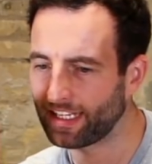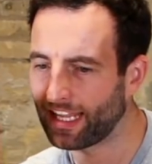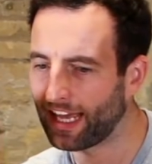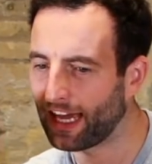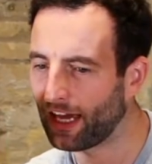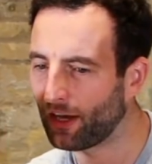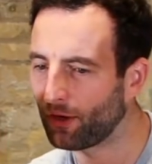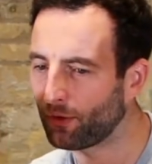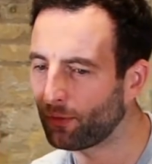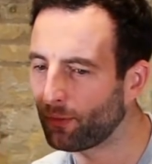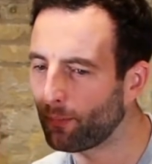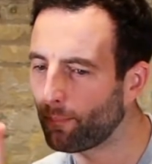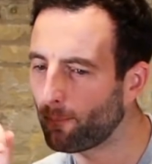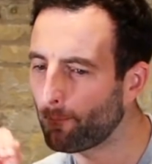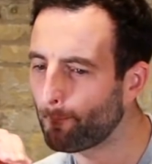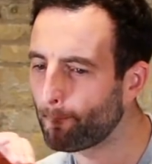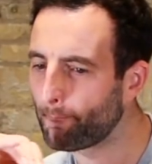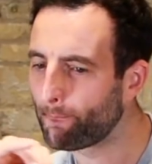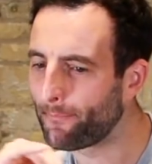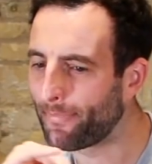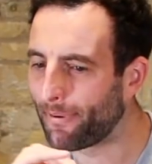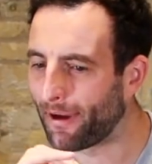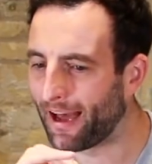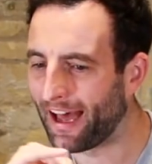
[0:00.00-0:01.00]
Now,
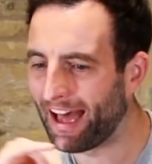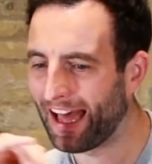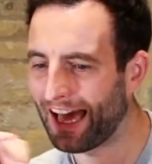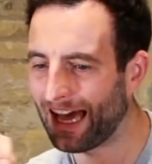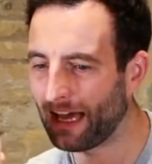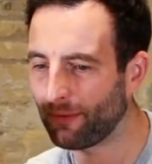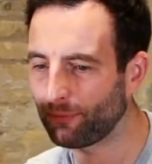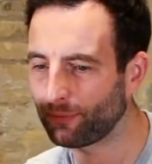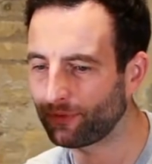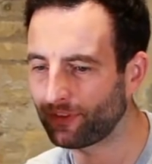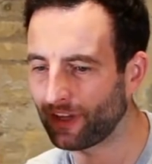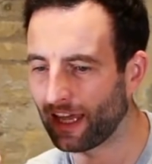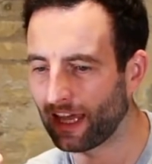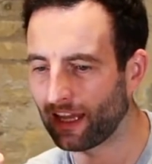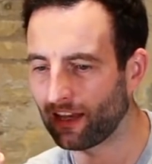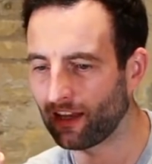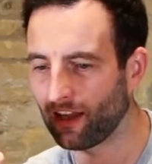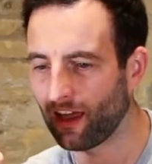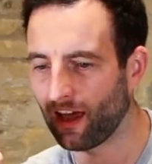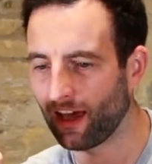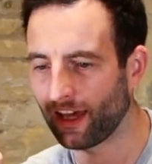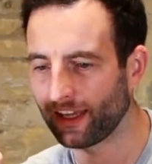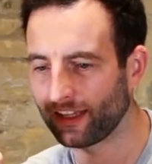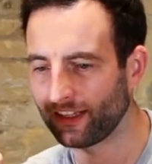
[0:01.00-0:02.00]
perhaps that
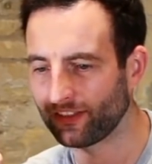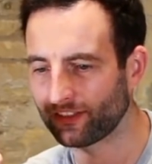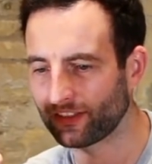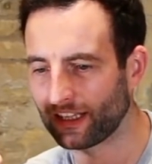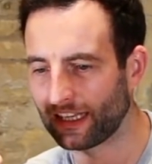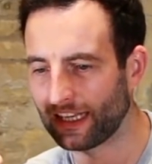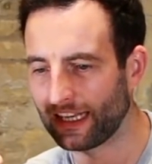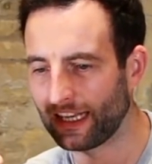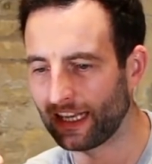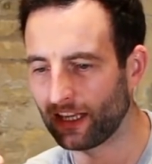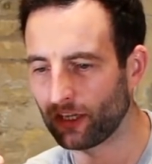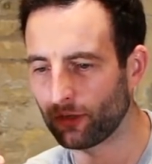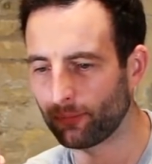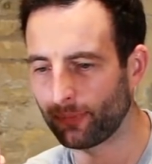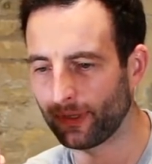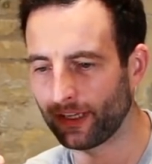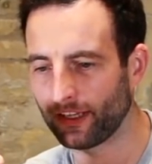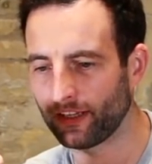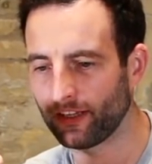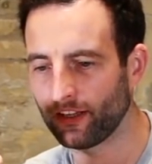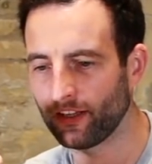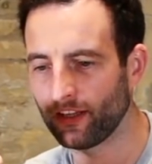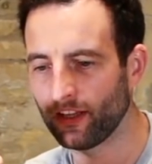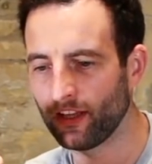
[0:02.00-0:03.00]
line is a little
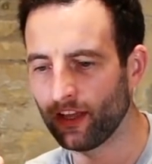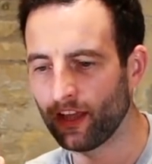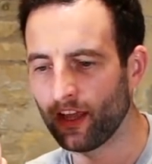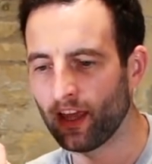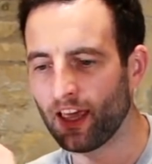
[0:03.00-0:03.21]
bit